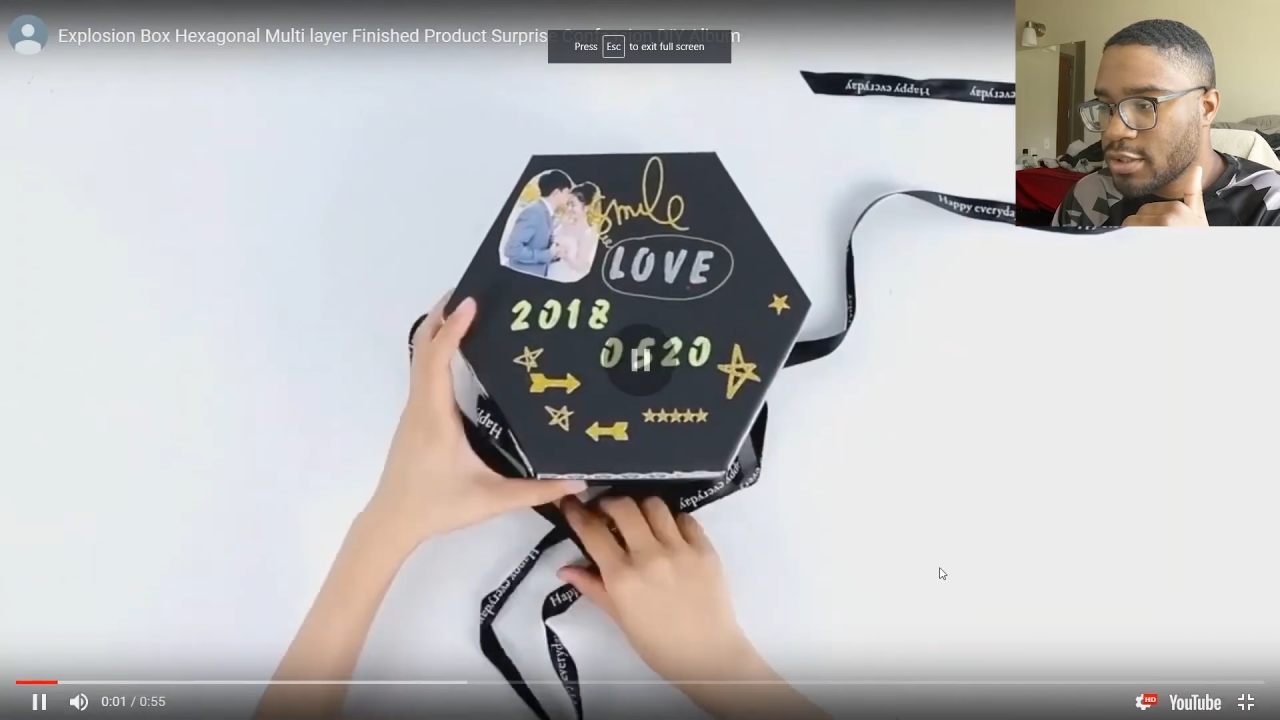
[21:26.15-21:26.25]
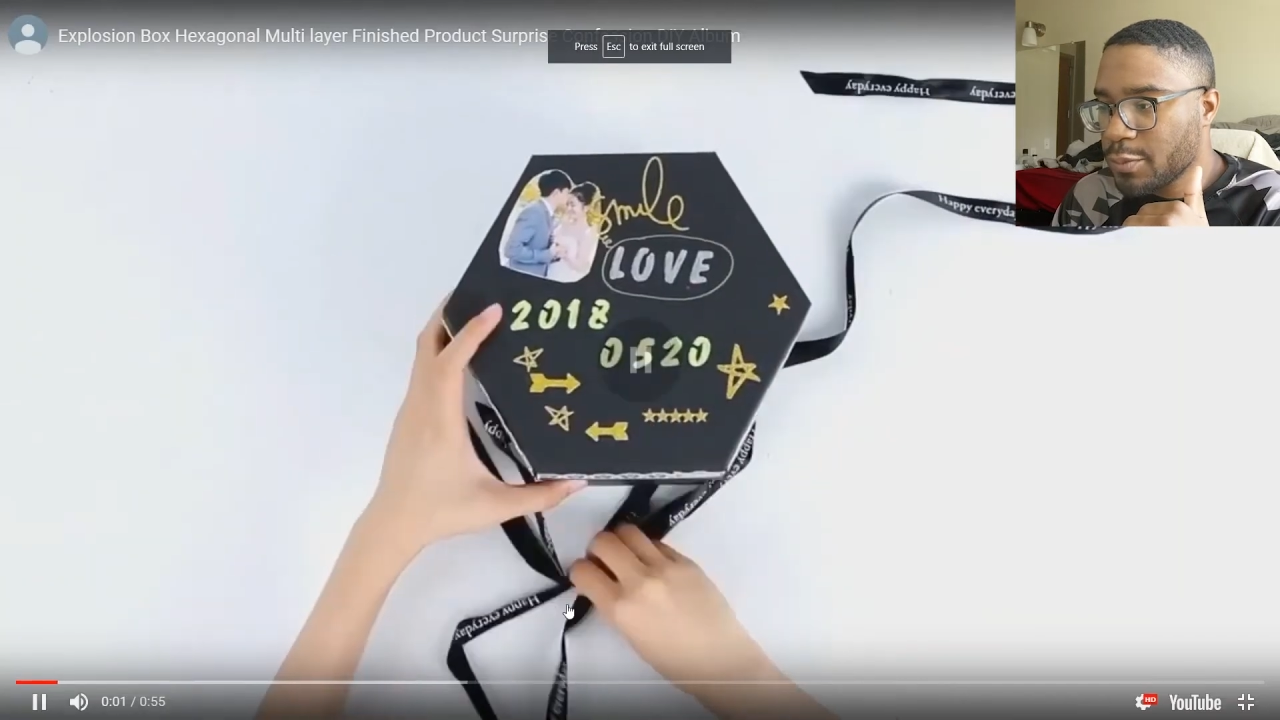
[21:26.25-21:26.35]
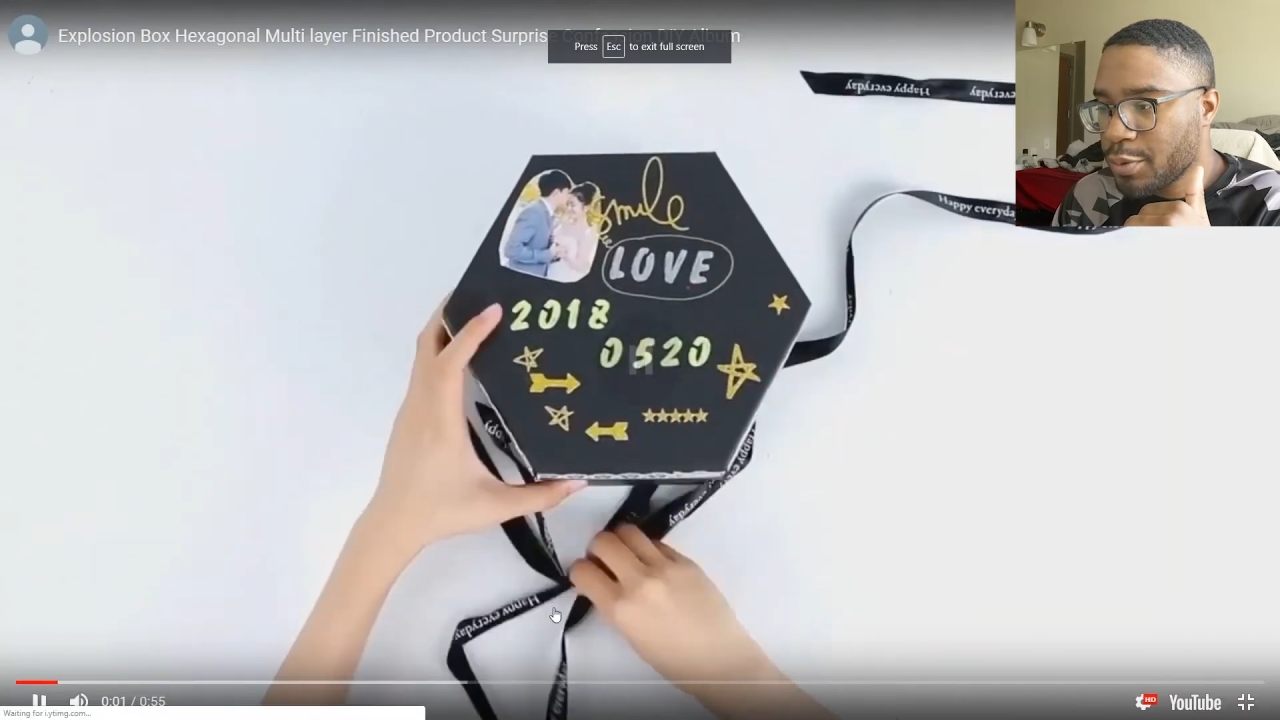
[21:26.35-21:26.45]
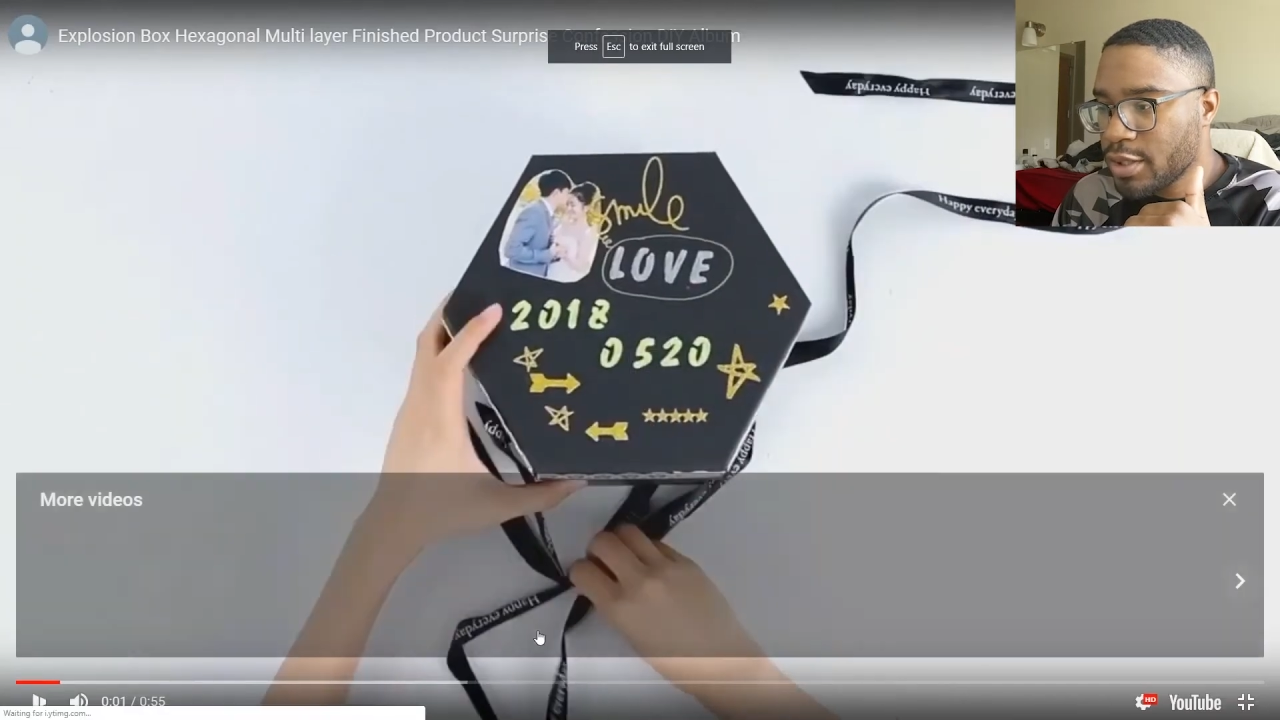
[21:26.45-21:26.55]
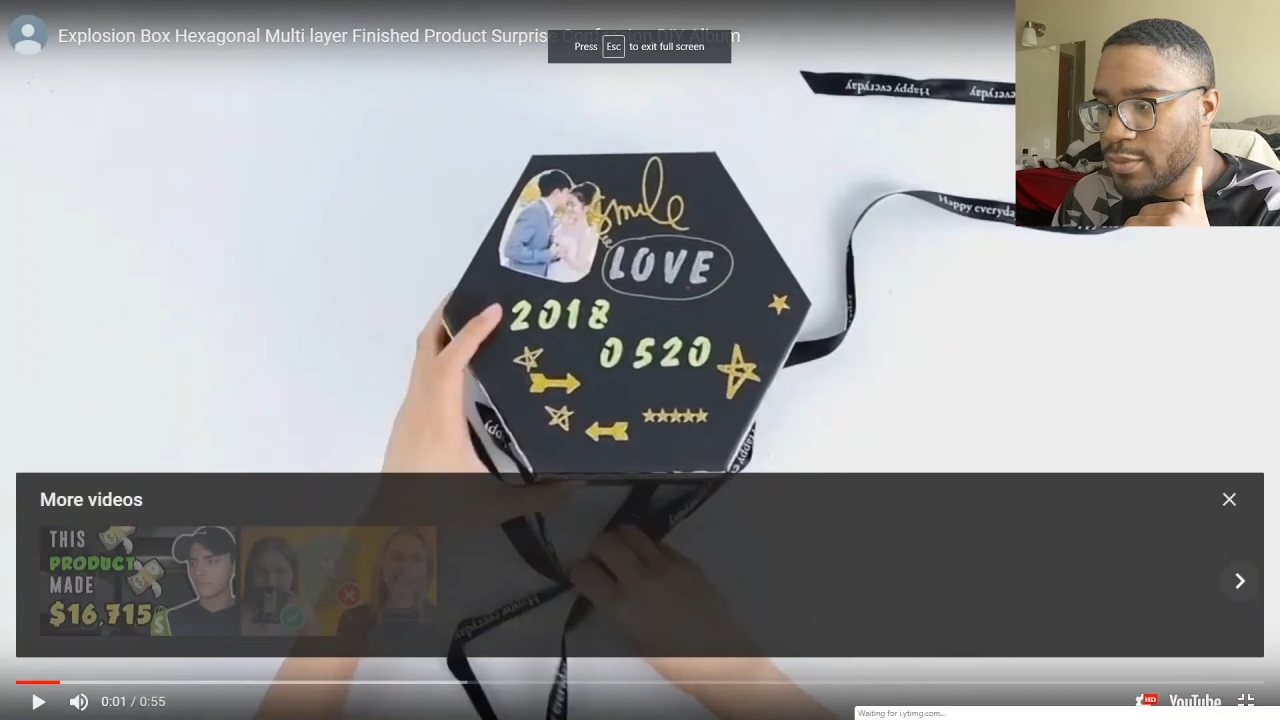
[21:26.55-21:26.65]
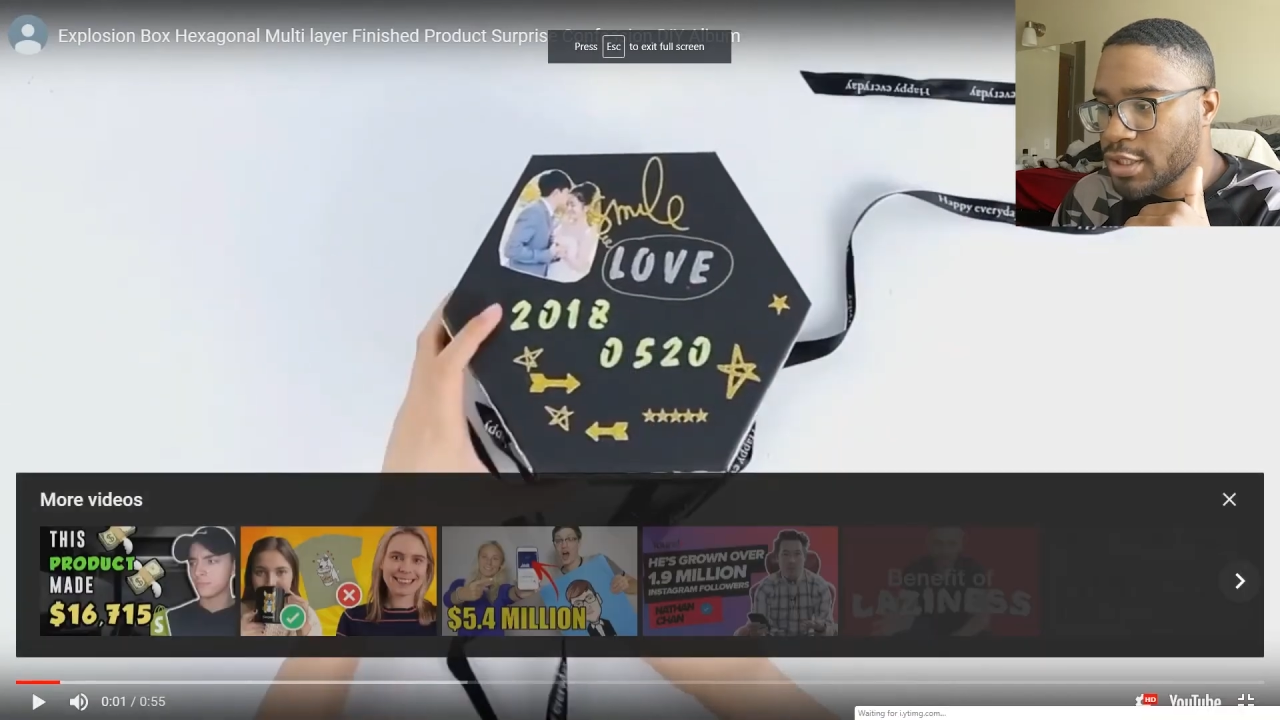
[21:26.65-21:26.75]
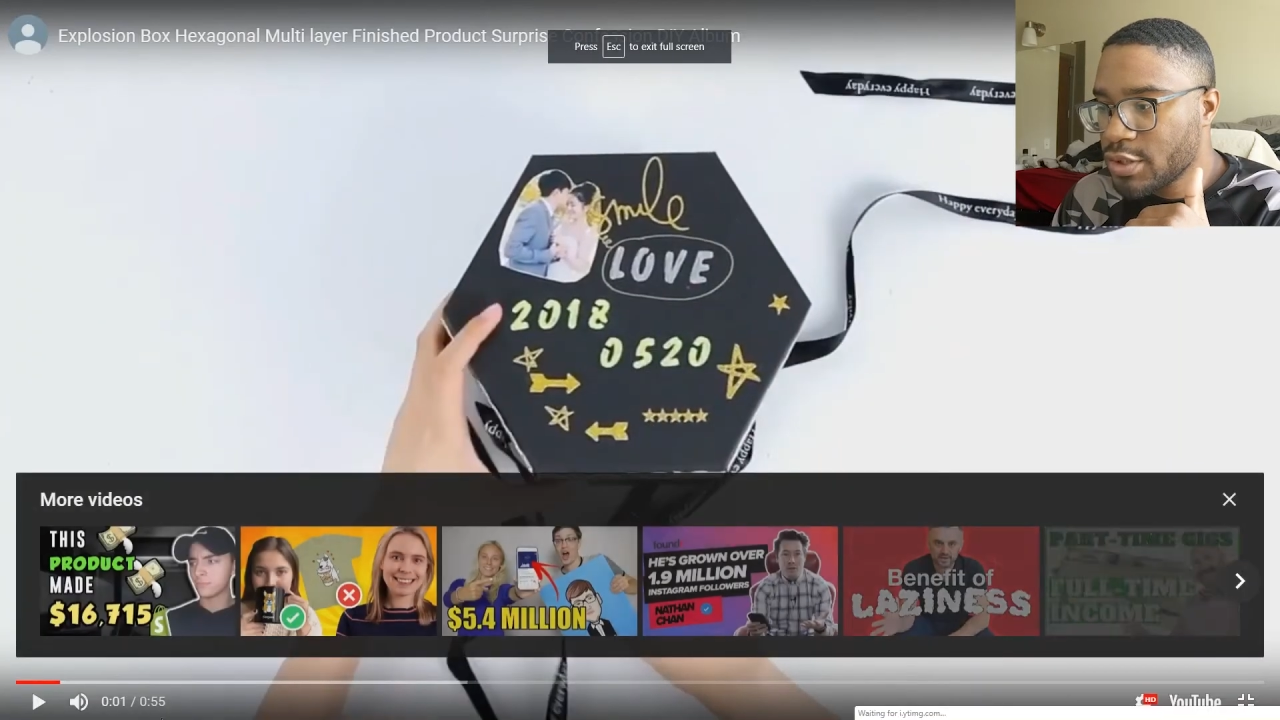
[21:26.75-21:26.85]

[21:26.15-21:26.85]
So pretty much